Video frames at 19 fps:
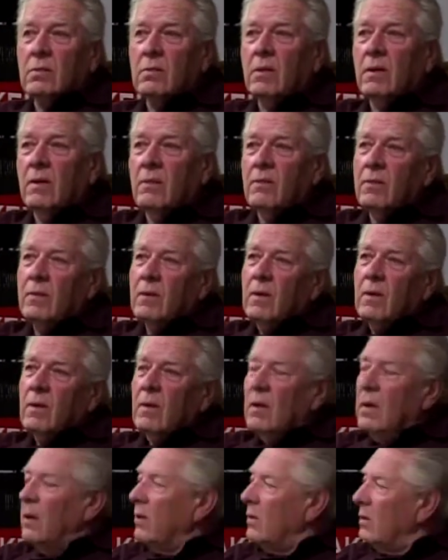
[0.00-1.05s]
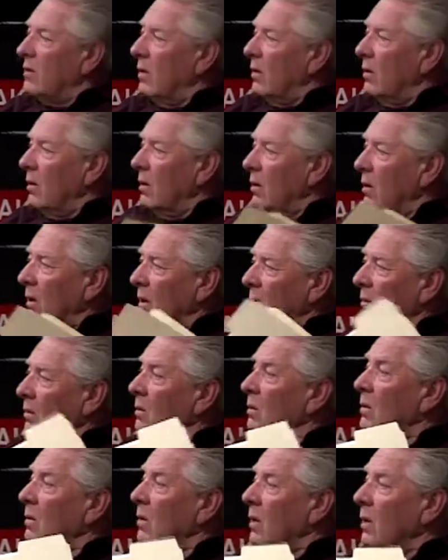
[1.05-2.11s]
I, can, um,
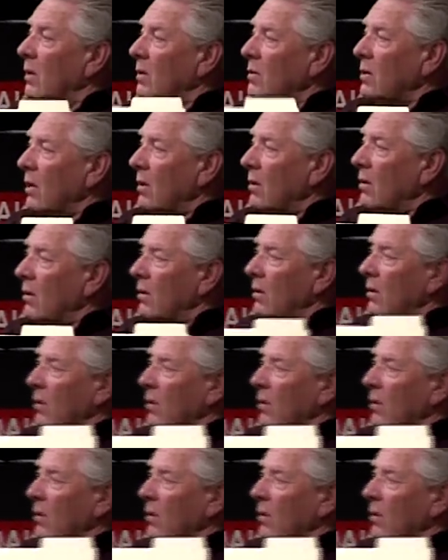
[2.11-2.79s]
if you want, I